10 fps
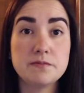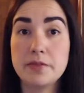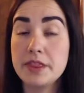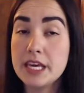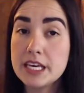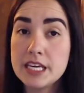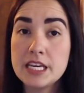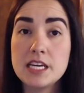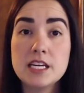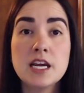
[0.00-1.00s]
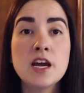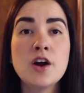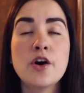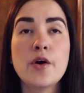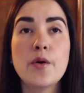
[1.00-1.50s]
thinking
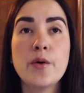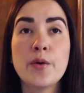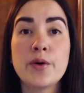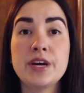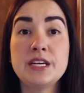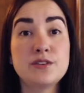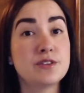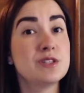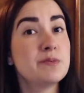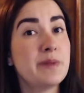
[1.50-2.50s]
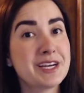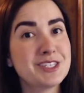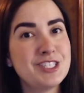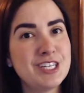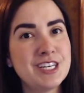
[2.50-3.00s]
or
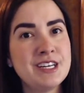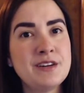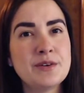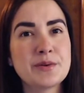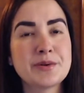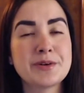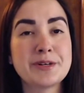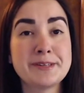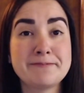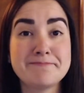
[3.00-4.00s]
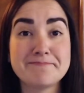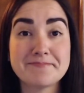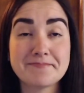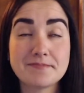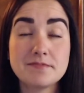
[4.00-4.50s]
introspection, or
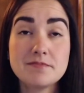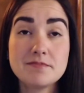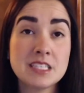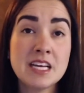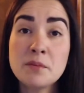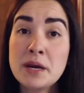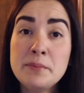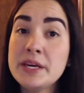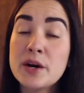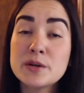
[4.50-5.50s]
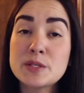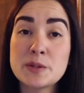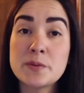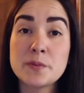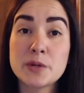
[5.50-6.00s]
that might be
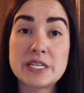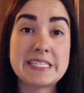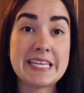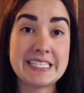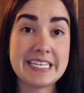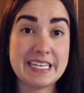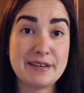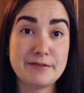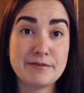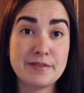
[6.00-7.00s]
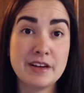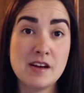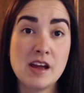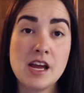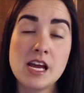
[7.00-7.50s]
also more sensitive
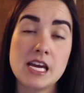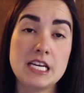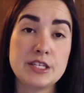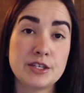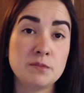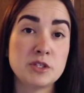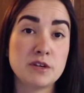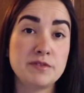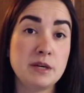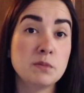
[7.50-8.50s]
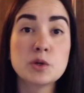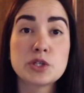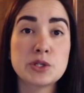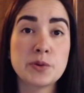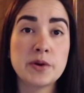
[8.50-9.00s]
in terms of the
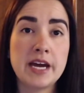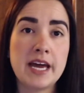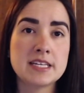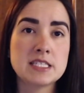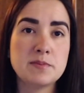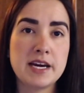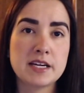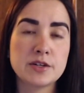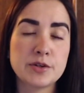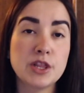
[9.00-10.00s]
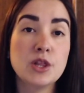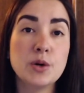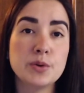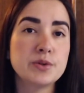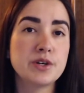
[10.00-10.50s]
emotional aspect or
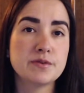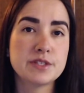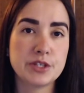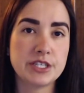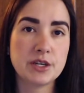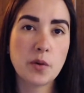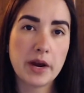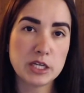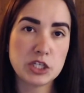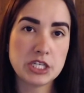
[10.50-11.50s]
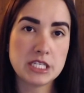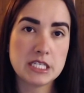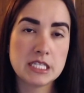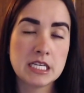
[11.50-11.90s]
load of certain questions.